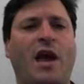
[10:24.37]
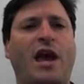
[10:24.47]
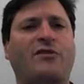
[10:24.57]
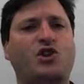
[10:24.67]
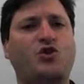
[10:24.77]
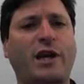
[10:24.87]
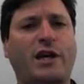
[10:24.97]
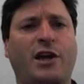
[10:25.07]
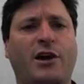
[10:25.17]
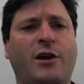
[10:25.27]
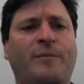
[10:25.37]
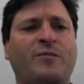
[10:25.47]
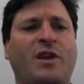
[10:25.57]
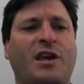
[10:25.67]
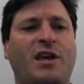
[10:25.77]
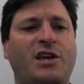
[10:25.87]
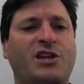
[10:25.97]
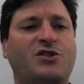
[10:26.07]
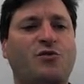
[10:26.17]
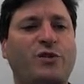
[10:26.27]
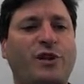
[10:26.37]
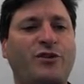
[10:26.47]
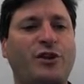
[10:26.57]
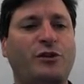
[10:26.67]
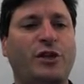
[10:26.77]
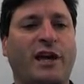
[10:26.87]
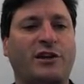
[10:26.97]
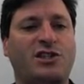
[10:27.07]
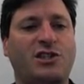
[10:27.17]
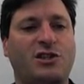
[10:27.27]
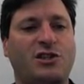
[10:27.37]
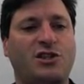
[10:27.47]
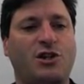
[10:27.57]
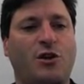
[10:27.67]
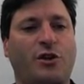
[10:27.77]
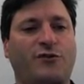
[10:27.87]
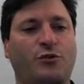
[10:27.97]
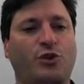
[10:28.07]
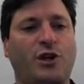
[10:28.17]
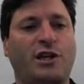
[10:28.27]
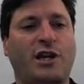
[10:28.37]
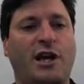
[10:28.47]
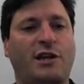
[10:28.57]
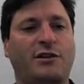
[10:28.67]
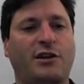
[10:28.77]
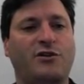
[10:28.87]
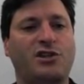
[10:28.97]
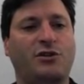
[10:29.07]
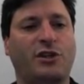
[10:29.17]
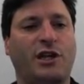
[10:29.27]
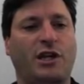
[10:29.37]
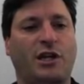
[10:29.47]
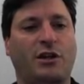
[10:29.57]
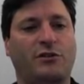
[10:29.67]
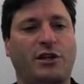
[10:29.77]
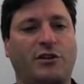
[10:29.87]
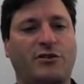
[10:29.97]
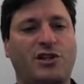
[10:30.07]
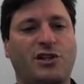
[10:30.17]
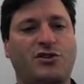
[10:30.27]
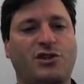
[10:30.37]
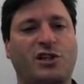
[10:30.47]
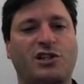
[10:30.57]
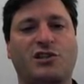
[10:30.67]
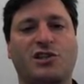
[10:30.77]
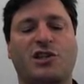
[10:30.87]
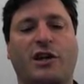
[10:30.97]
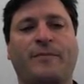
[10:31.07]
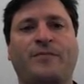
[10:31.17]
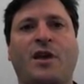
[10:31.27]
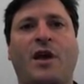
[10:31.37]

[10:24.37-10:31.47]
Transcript: And the trick here is really the links. So if you look at, there's a link here and a link here, there's all sorts of links in this thing.